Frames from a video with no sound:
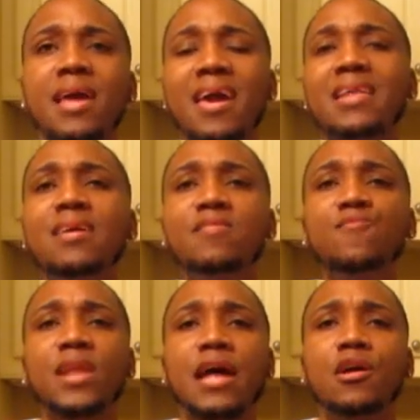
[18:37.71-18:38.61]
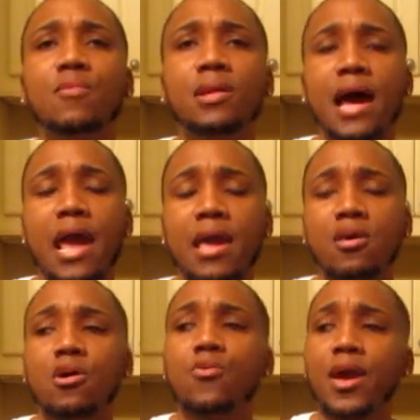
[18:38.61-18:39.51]
And, th and this is what I don't
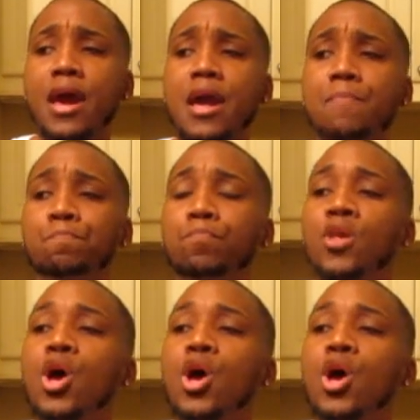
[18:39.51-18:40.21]
like, okay?